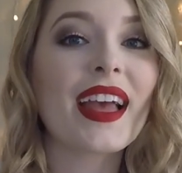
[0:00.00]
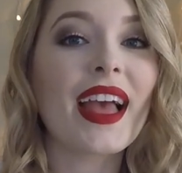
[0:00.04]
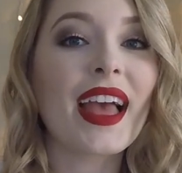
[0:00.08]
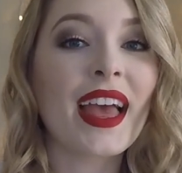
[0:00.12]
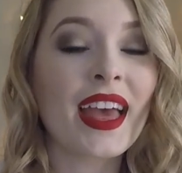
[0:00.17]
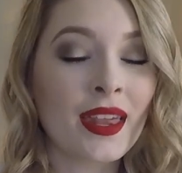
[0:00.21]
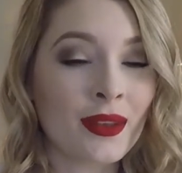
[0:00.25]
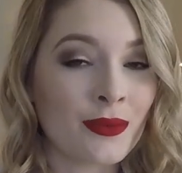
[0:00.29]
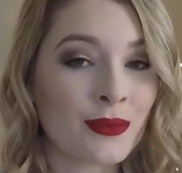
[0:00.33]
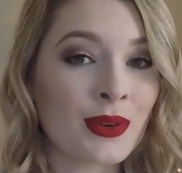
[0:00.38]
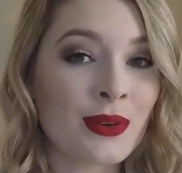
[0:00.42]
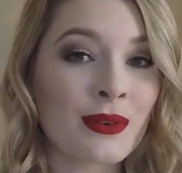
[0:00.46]

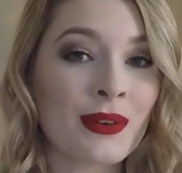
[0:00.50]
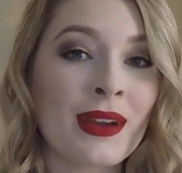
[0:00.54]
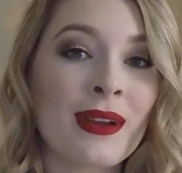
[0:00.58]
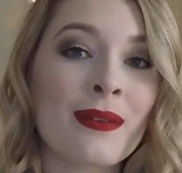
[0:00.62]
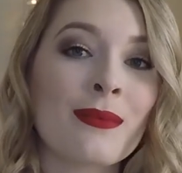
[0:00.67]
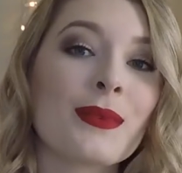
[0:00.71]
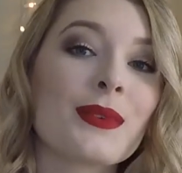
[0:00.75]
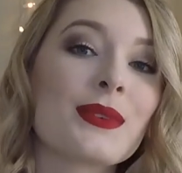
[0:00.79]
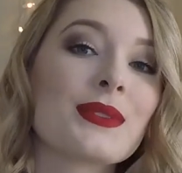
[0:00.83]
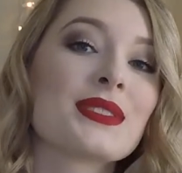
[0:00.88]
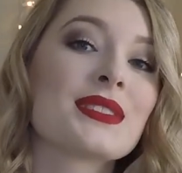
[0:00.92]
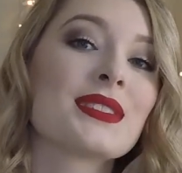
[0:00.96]
And we were
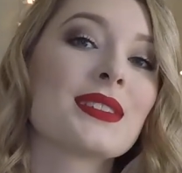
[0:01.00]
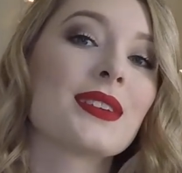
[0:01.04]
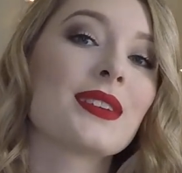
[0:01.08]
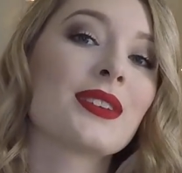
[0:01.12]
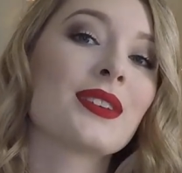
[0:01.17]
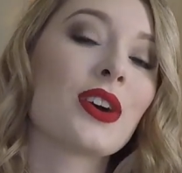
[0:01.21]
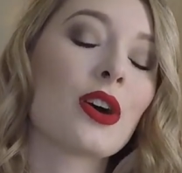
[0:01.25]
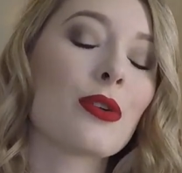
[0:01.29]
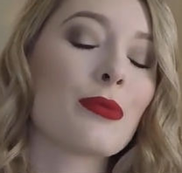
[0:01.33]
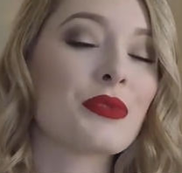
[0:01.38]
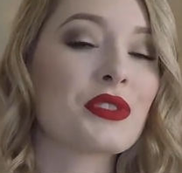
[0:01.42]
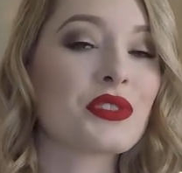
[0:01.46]
able to
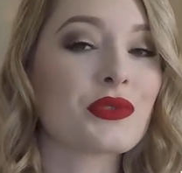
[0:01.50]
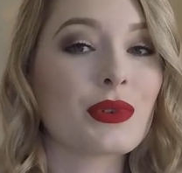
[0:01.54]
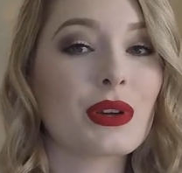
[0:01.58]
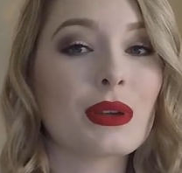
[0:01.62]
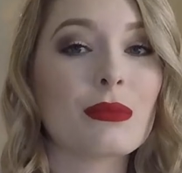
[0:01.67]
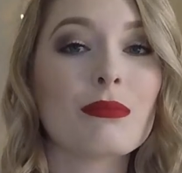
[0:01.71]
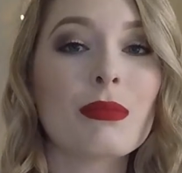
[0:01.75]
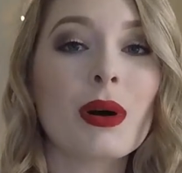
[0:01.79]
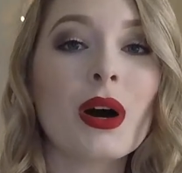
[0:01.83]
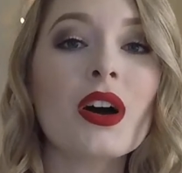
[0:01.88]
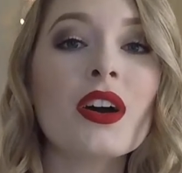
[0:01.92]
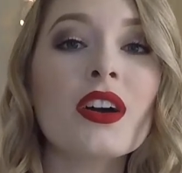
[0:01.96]
go
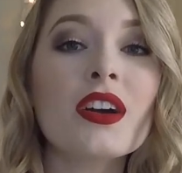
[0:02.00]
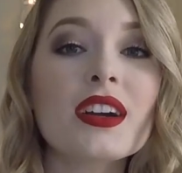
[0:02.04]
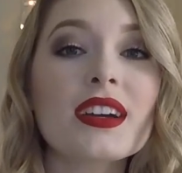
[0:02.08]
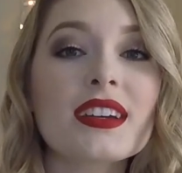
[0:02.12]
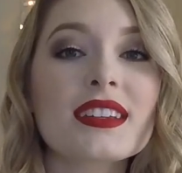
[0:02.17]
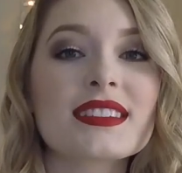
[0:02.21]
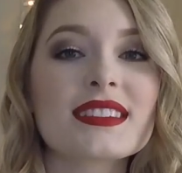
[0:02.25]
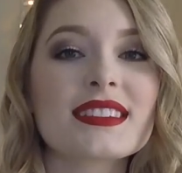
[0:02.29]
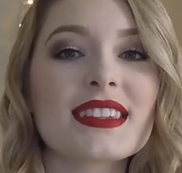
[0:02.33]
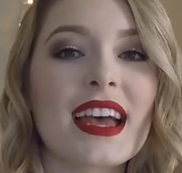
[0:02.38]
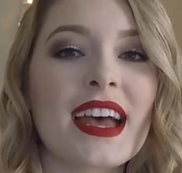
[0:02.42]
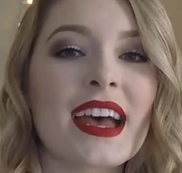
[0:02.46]
between
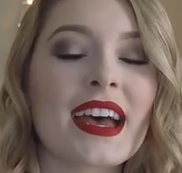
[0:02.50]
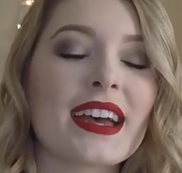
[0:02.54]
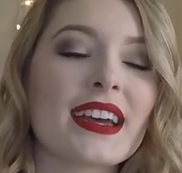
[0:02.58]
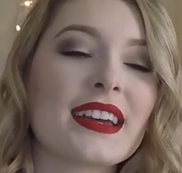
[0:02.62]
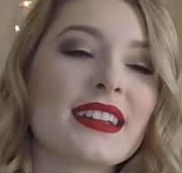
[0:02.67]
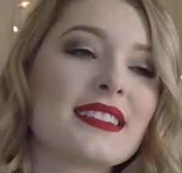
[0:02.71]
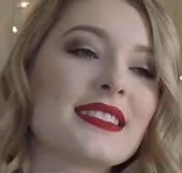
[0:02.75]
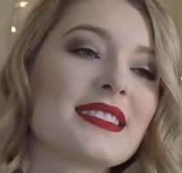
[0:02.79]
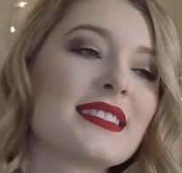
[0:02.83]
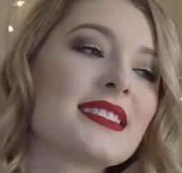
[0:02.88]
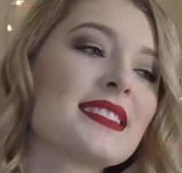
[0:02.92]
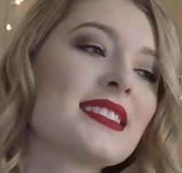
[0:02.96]
parks
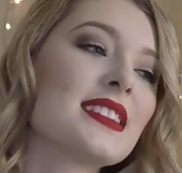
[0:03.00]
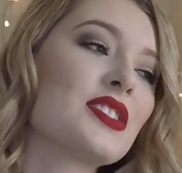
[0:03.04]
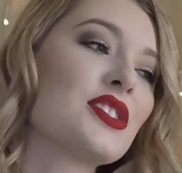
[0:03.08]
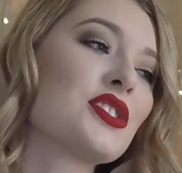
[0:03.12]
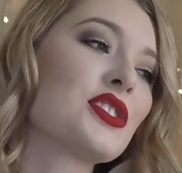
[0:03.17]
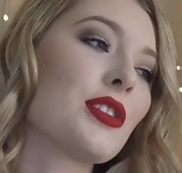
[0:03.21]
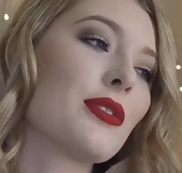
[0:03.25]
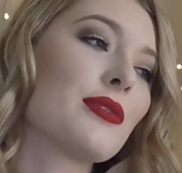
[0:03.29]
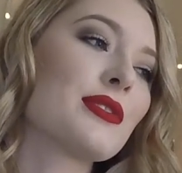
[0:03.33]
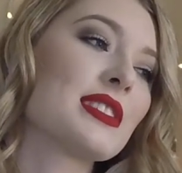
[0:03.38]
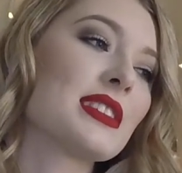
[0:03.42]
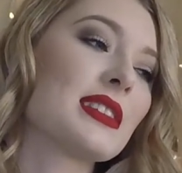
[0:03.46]
and see
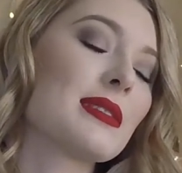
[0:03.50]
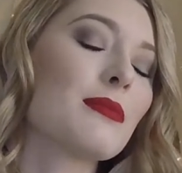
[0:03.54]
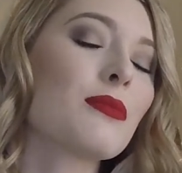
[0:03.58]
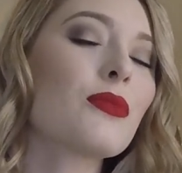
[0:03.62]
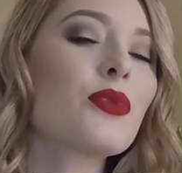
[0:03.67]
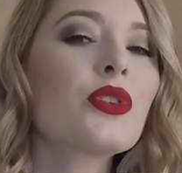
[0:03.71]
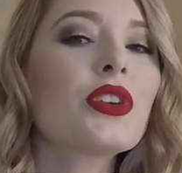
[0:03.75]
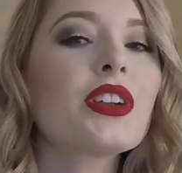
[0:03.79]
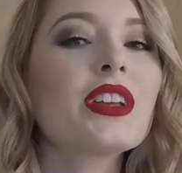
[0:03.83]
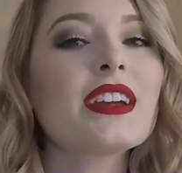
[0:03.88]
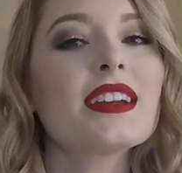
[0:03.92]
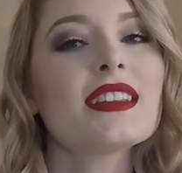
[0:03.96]
shows in the
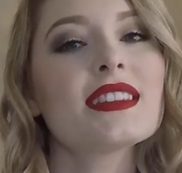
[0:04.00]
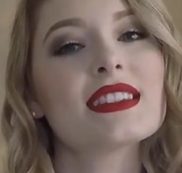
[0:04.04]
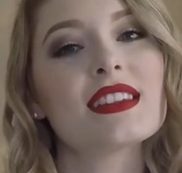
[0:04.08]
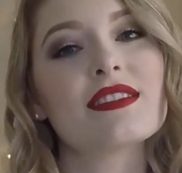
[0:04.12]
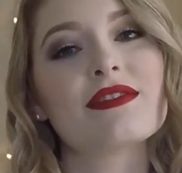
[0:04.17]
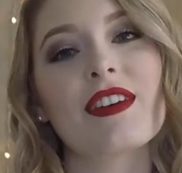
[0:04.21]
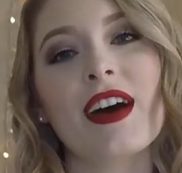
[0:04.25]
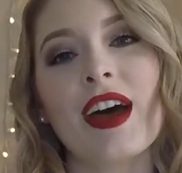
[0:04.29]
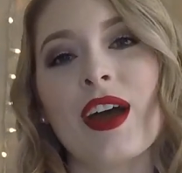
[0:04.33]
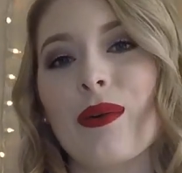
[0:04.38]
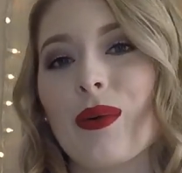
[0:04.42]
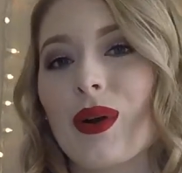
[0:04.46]
morning and see
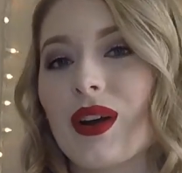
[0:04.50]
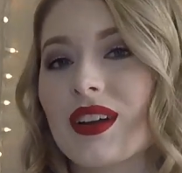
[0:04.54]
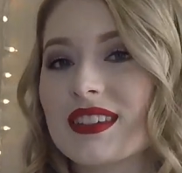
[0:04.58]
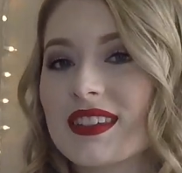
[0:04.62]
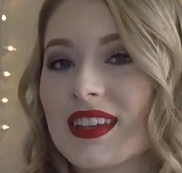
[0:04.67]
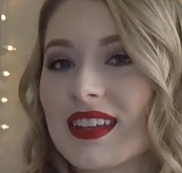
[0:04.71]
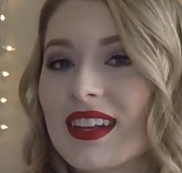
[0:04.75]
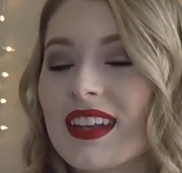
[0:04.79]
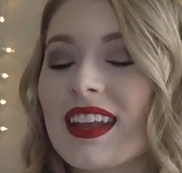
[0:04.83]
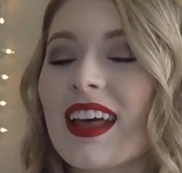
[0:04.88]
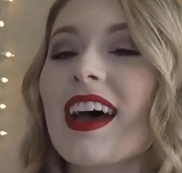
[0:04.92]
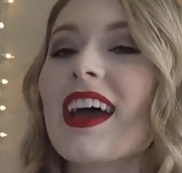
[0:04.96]
fireworks
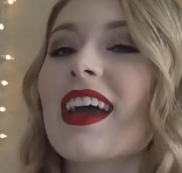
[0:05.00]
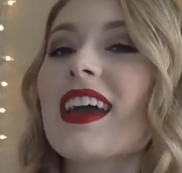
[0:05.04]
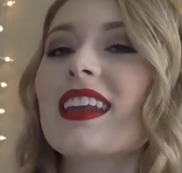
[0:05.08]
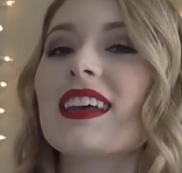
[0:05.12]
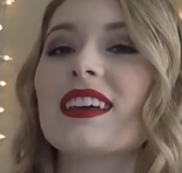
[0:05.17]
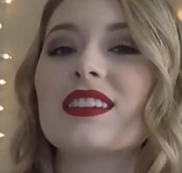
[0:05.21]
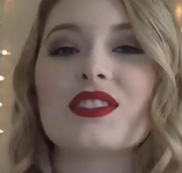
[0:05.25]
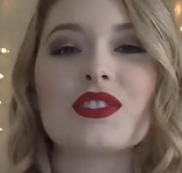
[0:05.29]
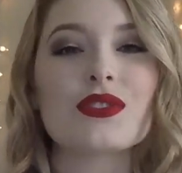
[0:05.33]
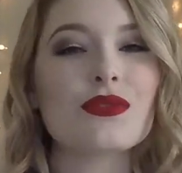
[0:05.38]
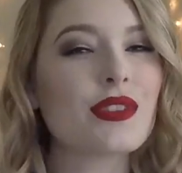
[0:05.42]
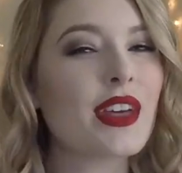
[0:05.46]
at night
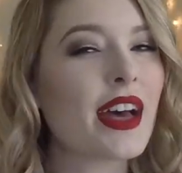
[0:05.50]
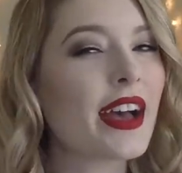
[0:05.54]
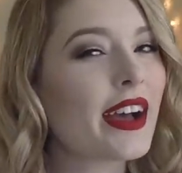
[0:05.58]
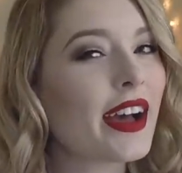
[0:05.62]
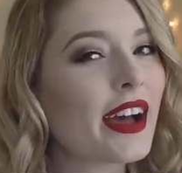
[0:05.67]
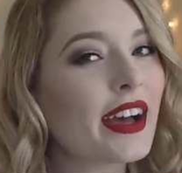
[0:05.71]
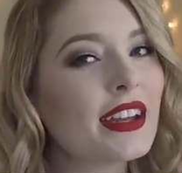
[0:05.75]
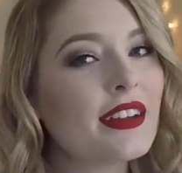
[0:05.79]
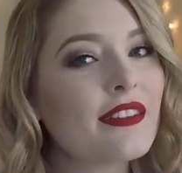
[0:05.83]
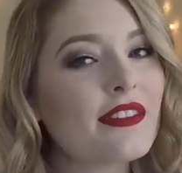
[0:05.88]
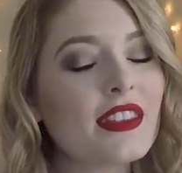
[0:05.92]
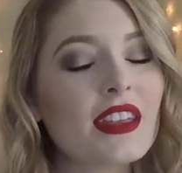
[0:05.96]
and do that
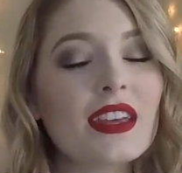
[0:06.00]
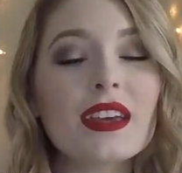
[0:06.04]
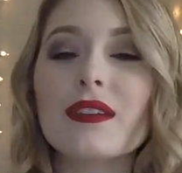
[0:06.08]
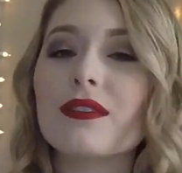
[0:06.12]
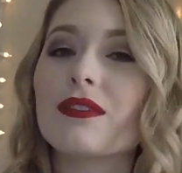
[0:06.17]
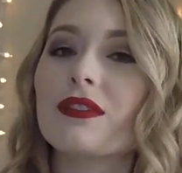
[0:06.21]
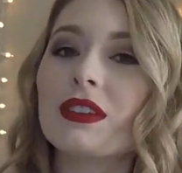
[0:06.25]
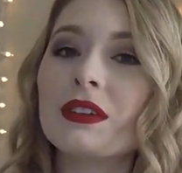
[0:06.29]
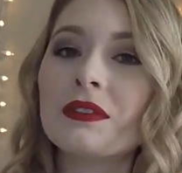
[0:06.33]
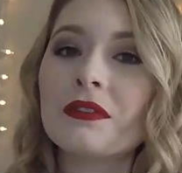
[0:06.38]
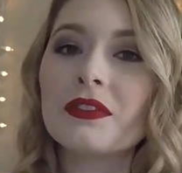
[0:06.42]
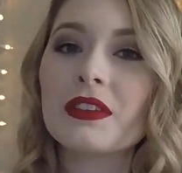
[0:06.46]
kind of thing and
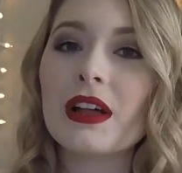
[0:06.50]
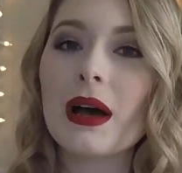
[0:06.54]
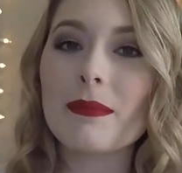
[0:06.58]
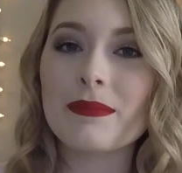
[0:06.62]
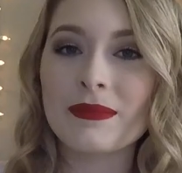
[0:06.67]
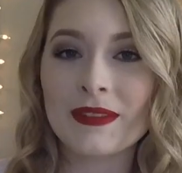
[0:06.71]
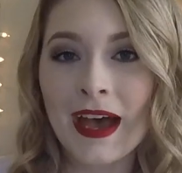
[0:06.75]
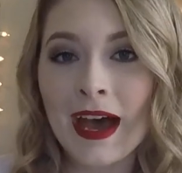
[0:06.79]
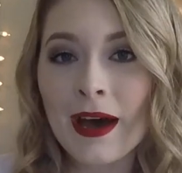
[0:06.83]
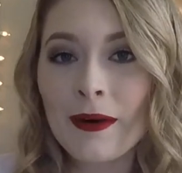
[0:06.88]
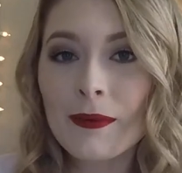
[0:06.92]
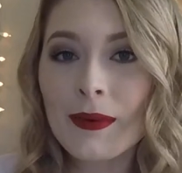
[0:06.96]

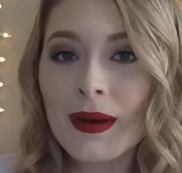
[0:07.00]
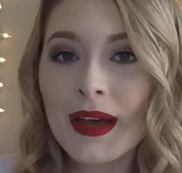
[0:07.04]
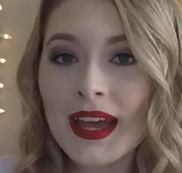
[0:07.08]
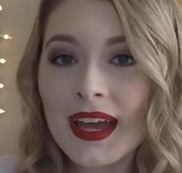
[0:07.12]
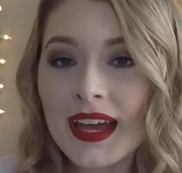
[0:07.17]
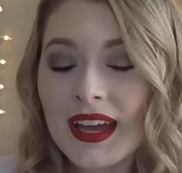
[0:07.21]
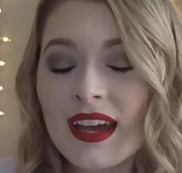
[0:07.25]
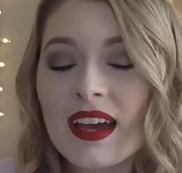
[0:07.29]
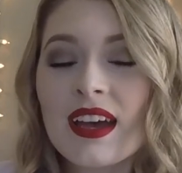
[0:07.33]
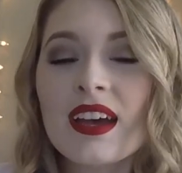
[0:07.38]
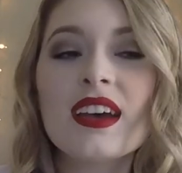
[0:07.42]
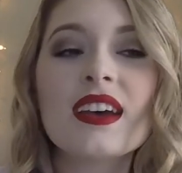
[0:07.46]
flip-flop that
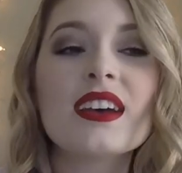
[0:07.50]
way.